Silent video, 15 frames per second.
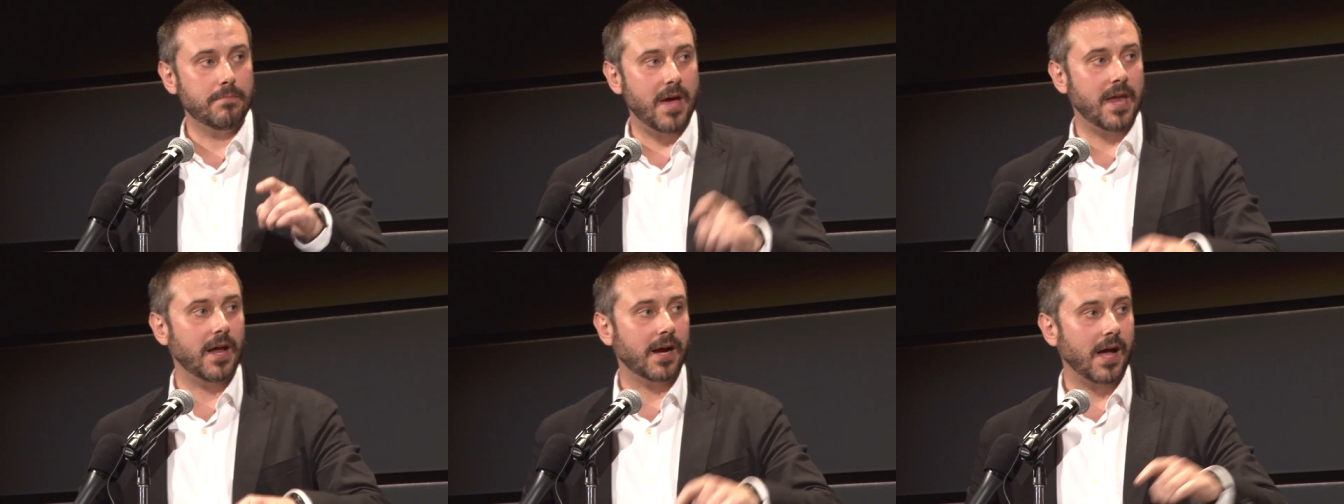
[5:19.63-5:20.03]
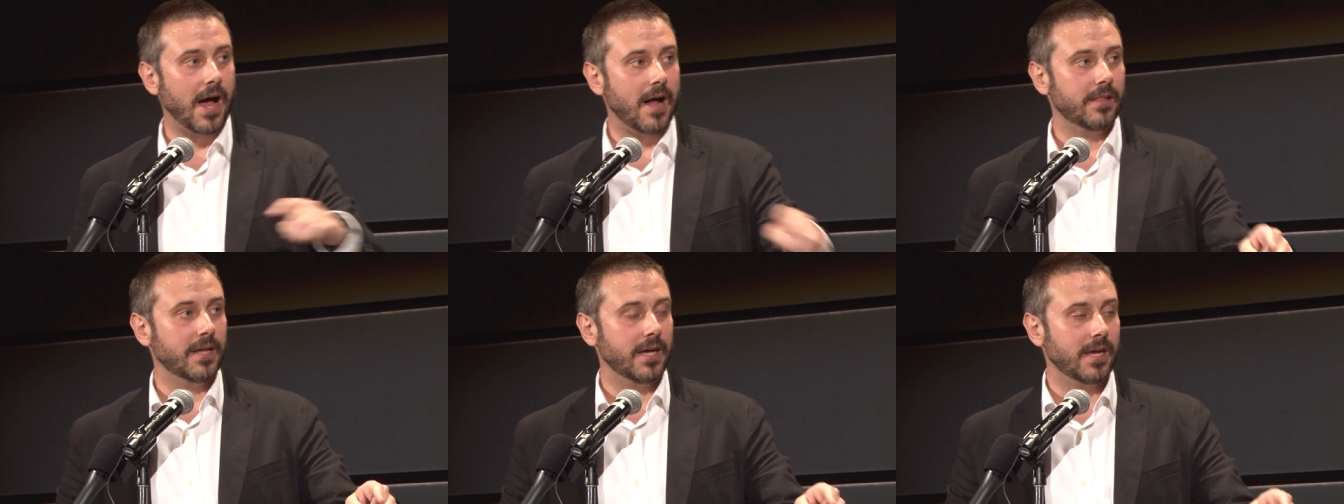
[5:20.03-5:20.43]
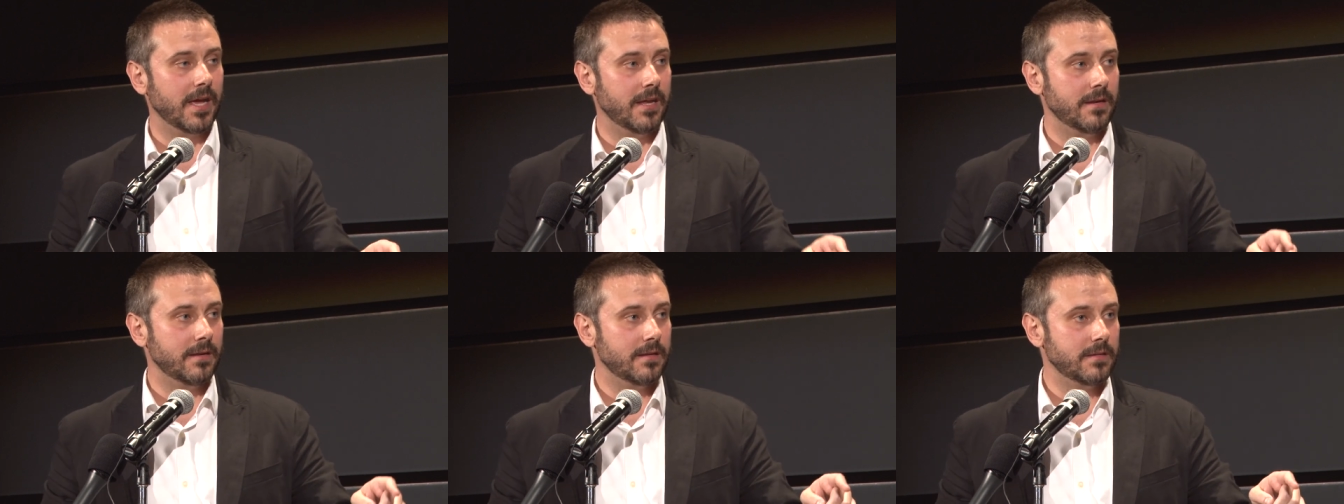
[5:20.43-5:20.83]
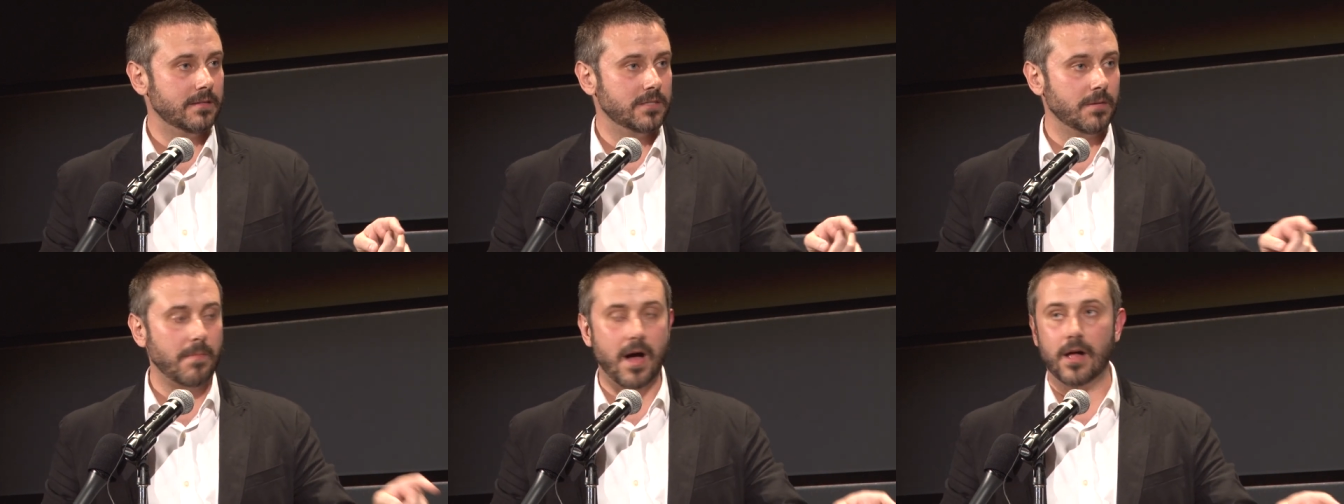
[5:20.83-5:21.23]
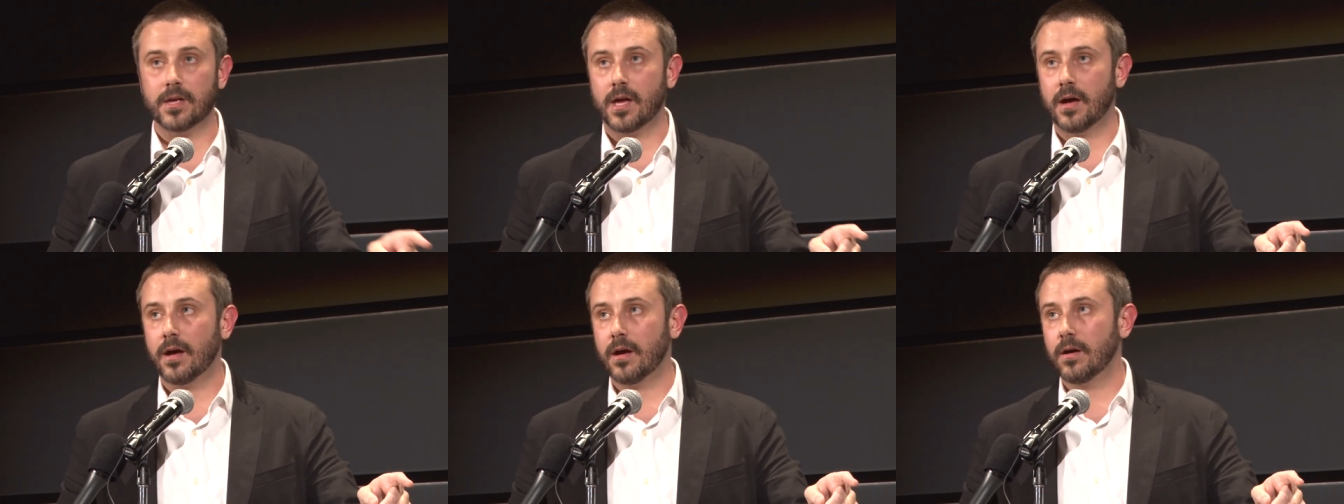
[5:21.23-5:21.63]
met a colleague in
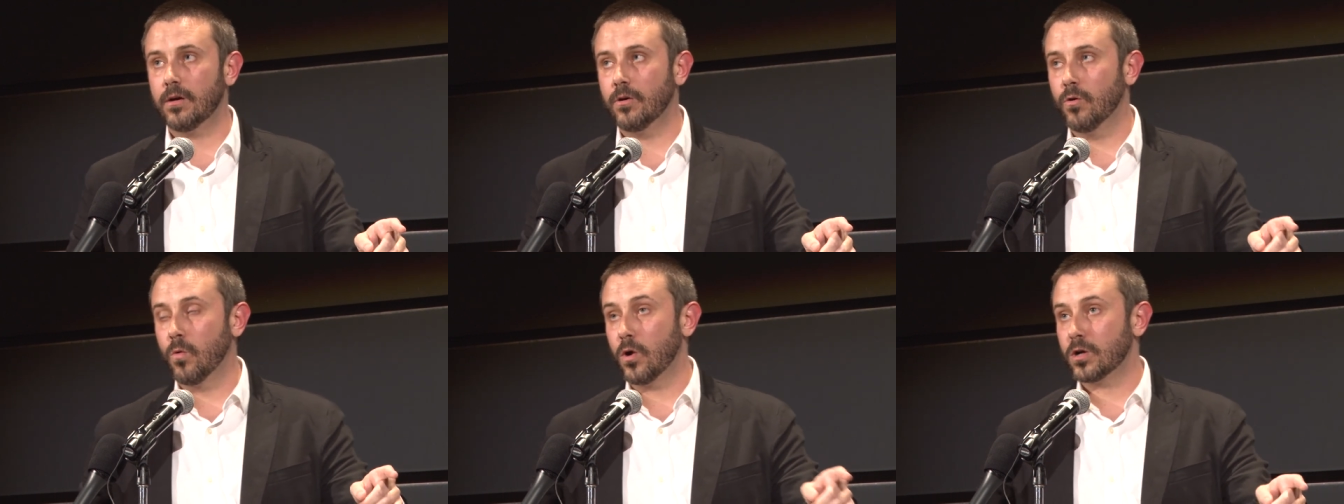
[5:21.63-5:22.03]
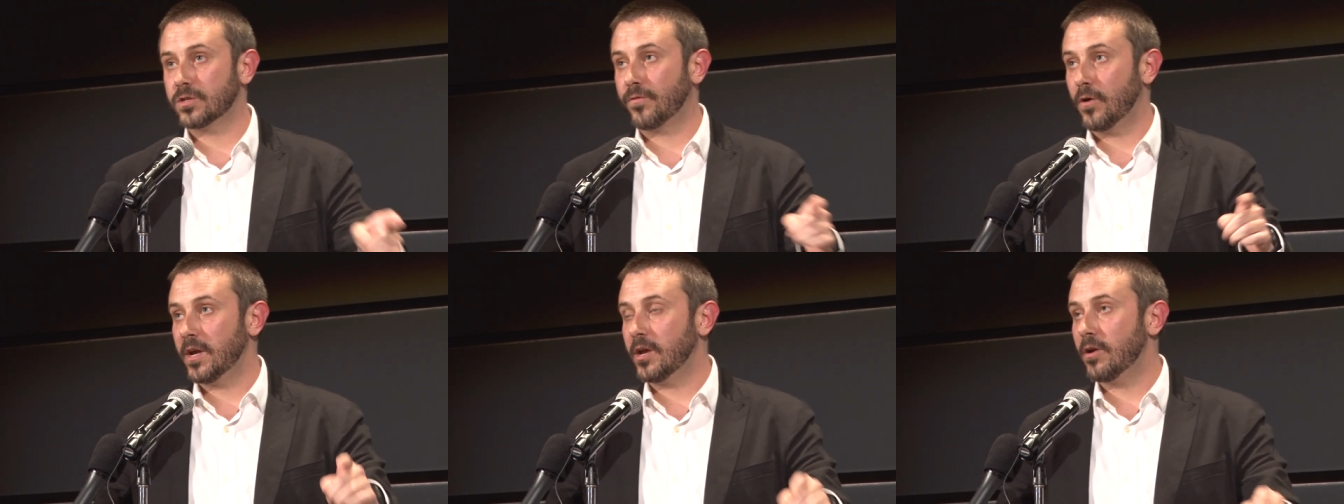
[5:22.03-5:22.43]
Somalia who works for an